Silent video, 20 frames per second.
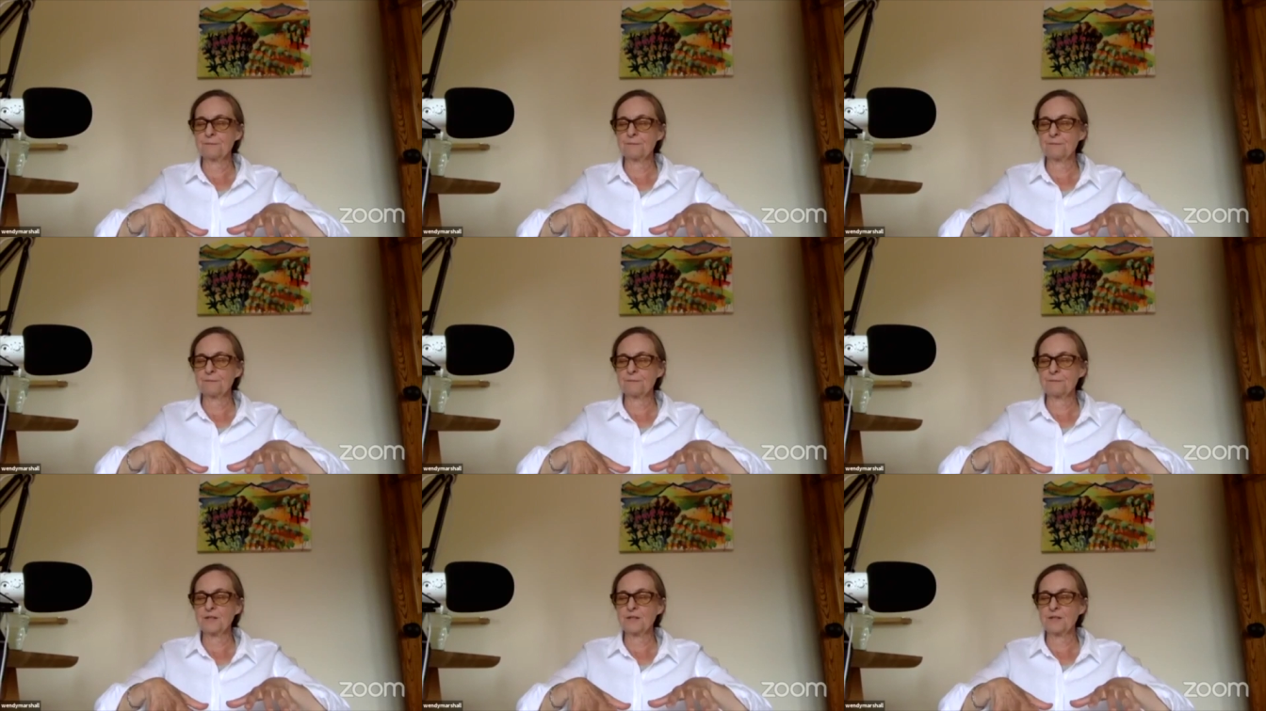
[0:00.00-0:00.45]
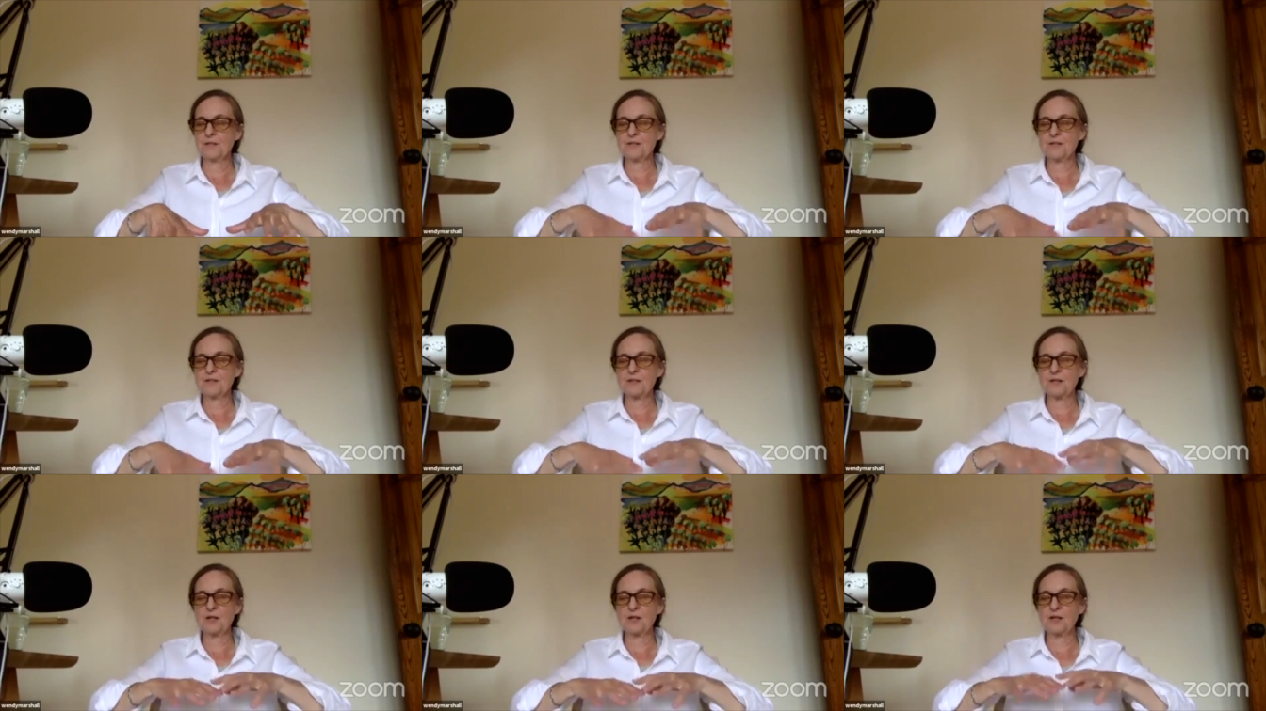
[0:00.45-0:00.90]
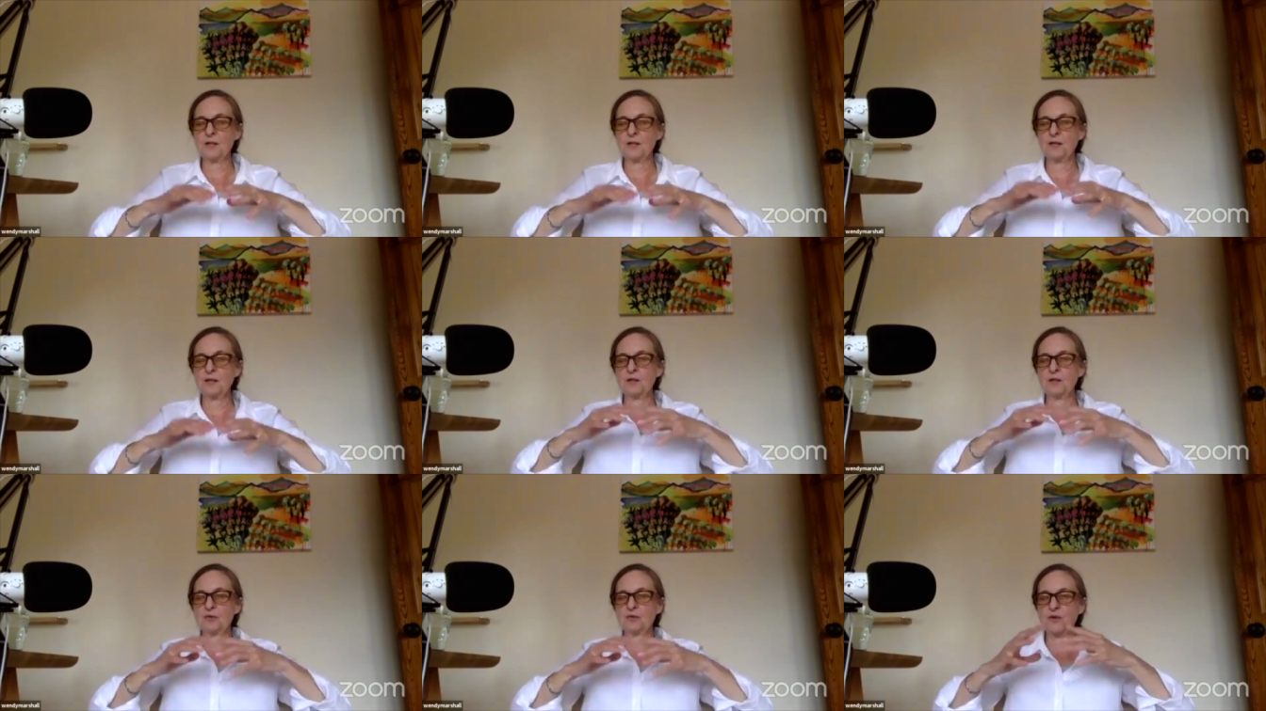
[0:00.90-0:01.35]
Let's see
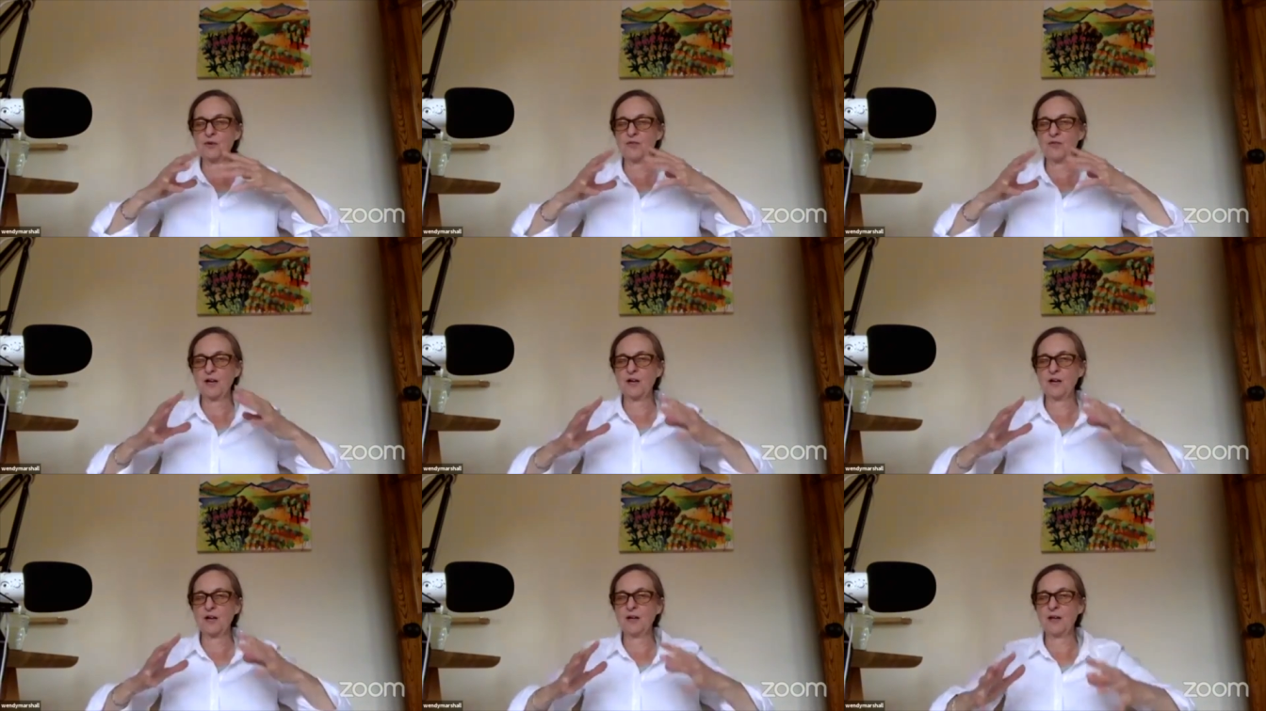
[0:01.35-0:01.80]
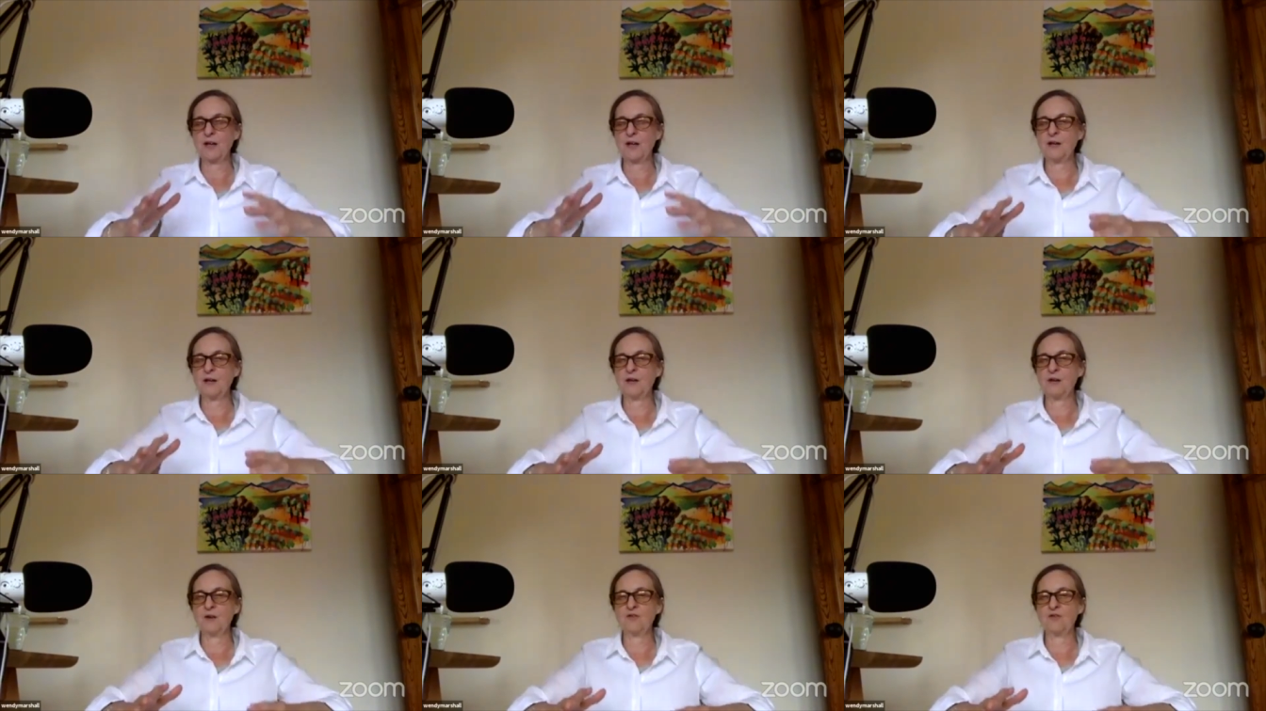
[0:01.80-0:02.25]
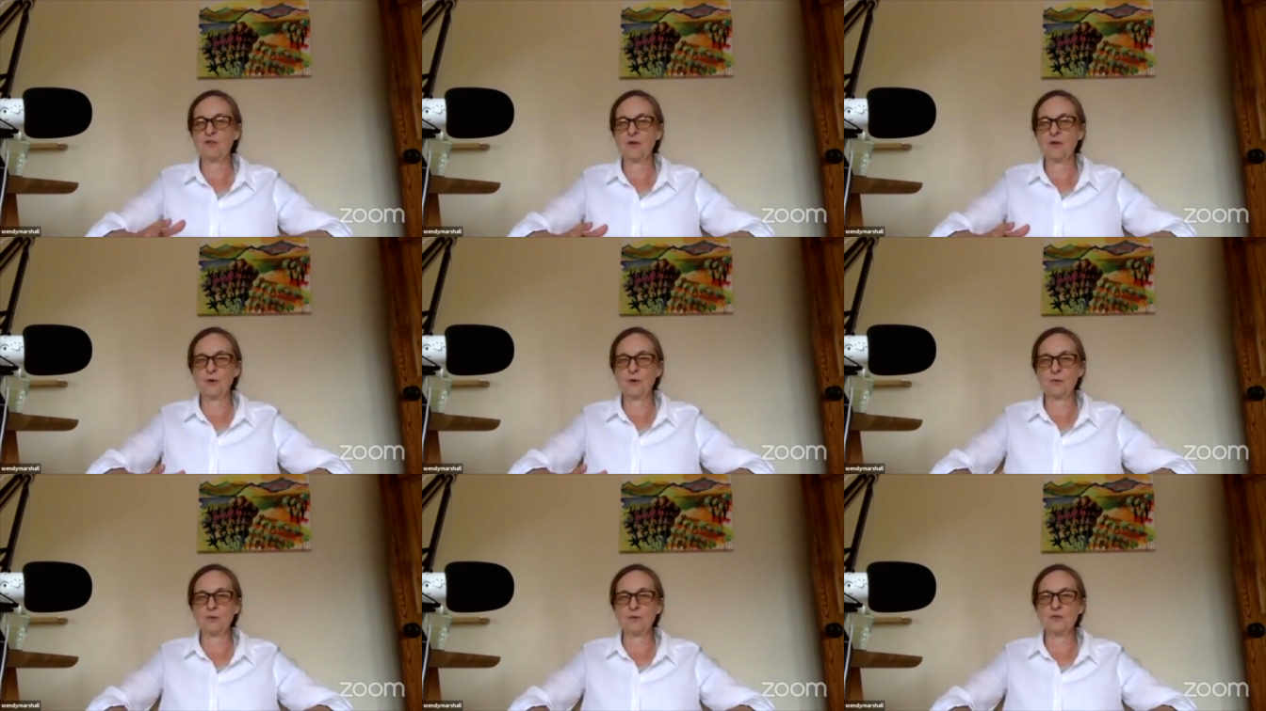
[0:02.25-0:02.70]
if we've had any of
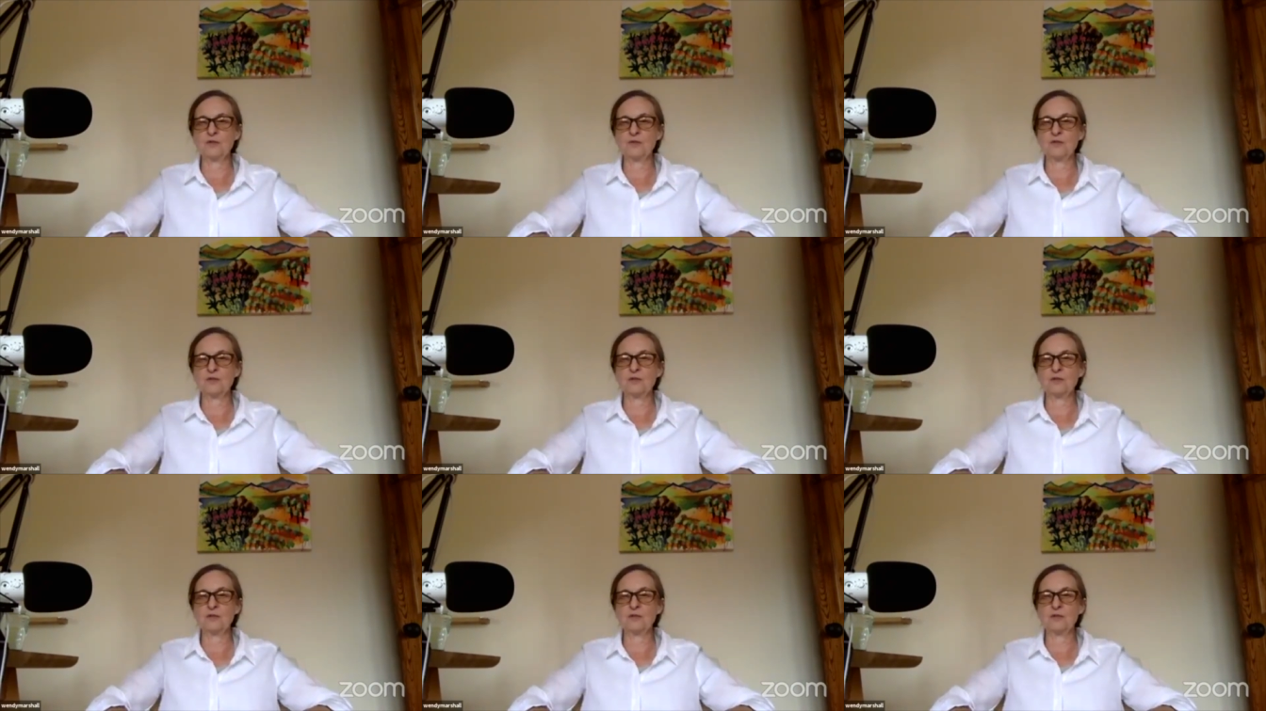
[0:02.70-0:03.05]
those